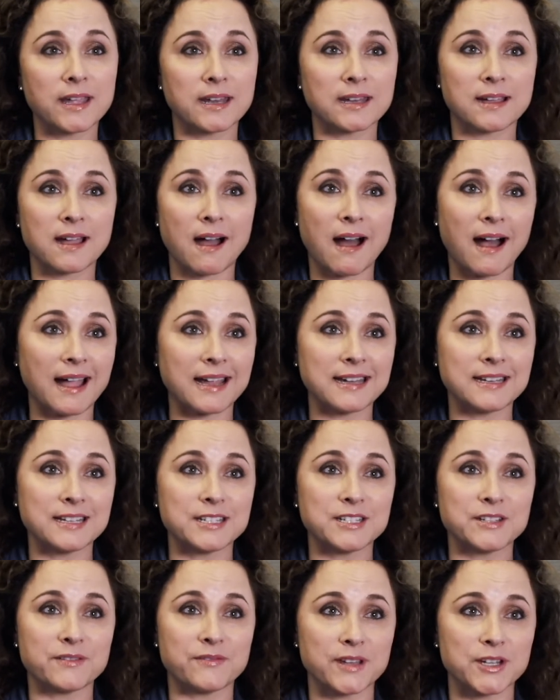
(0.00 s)
and kind
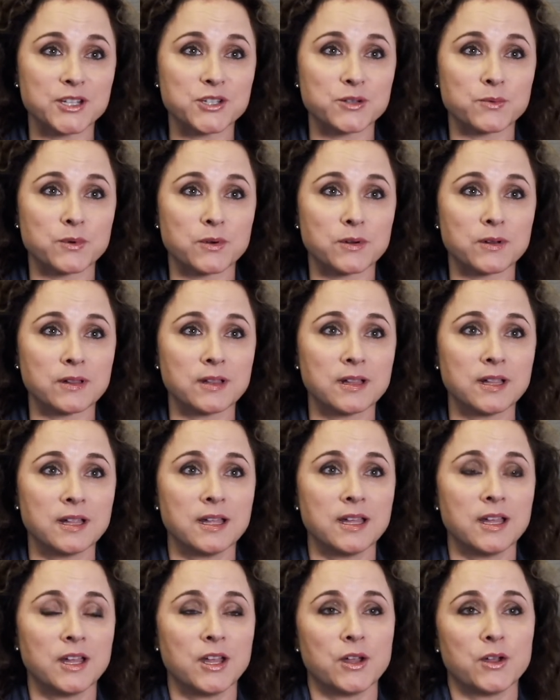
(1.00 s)
individual
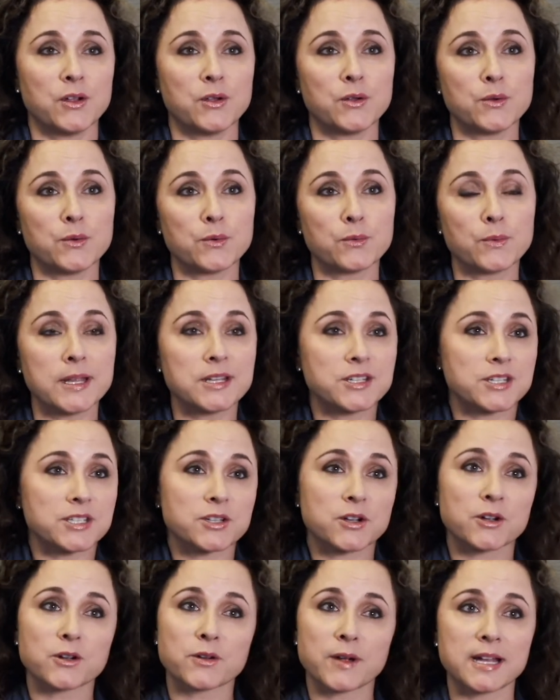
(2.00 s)
who reaches
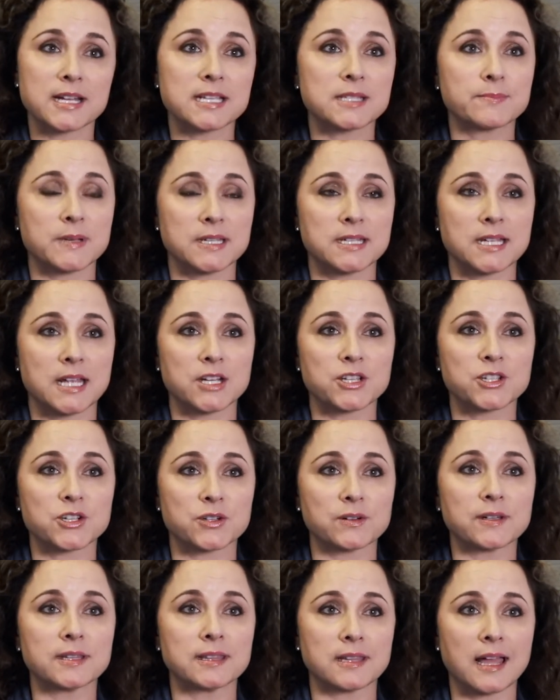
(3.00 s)
her greatest
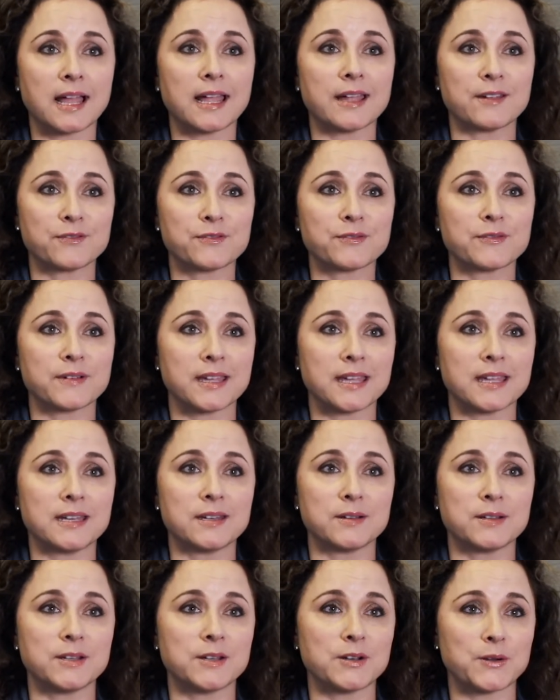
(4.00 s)
potential in life.
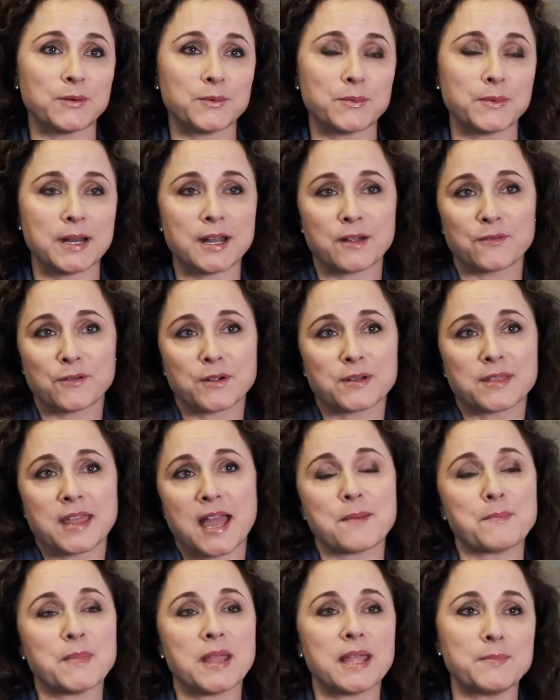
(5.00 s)
And, whatever
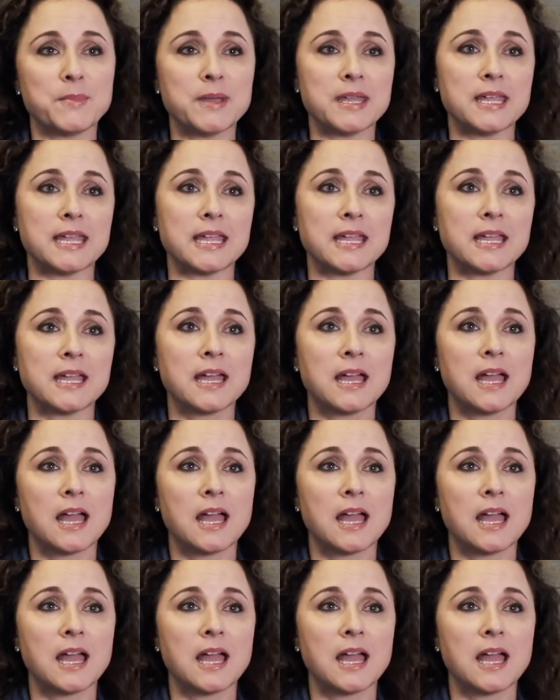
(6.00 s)
that may be,